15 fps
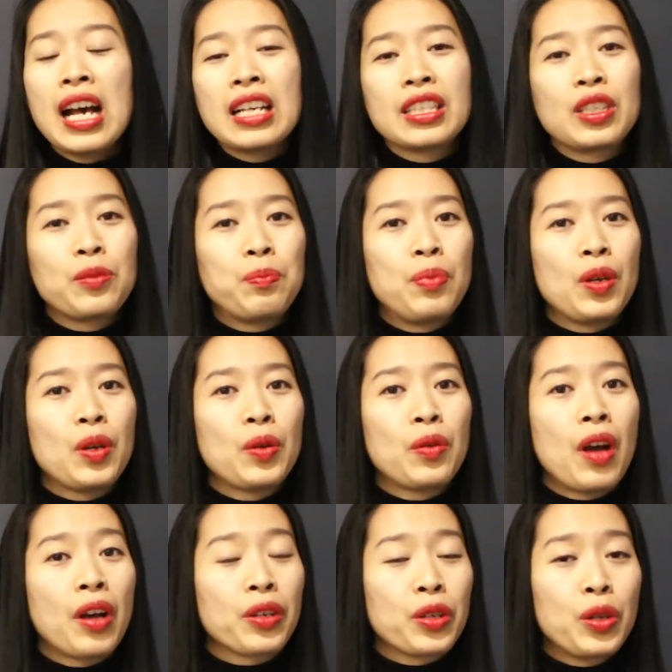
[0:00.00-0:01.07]
to build
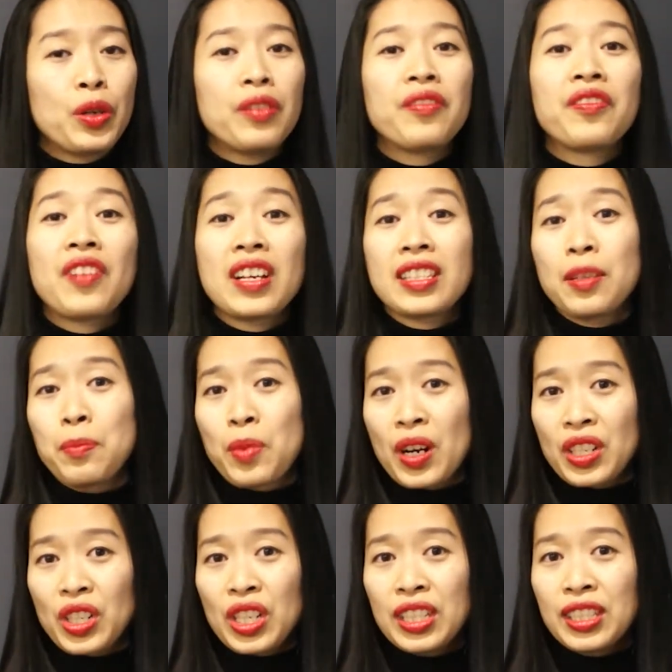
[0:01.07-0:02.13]
a good first
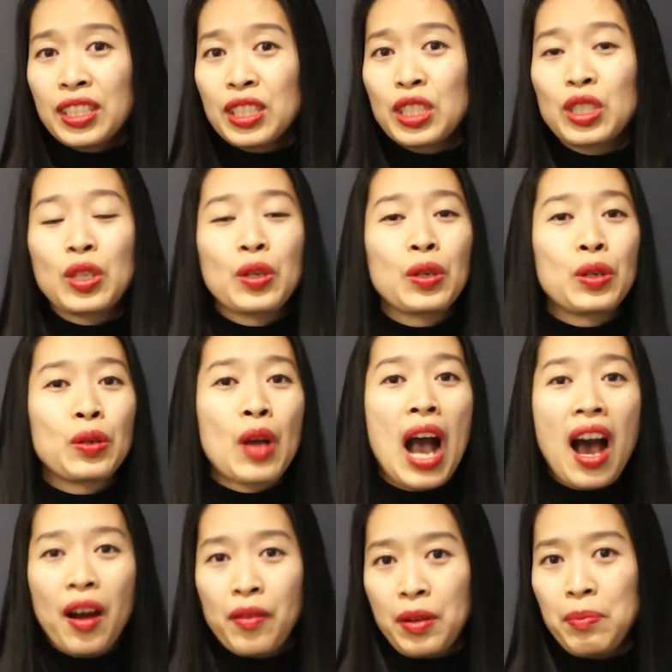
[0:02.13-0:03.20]
impression to
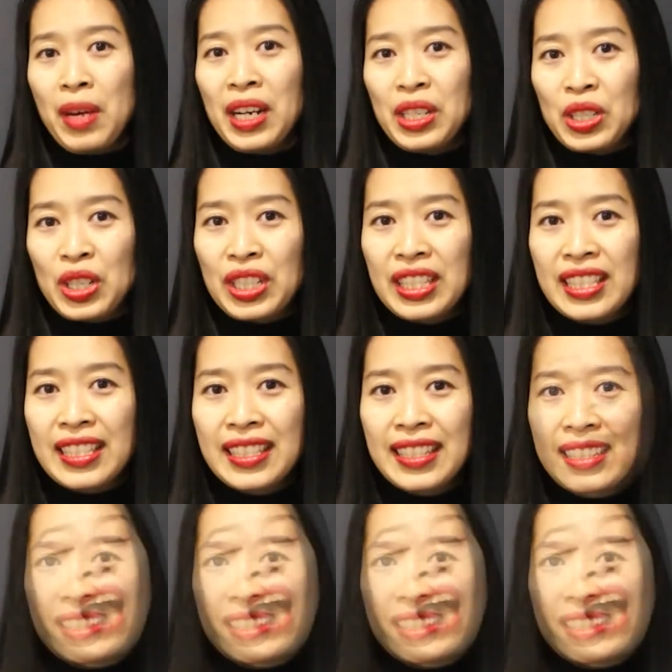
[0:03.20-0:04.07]
hiring managers.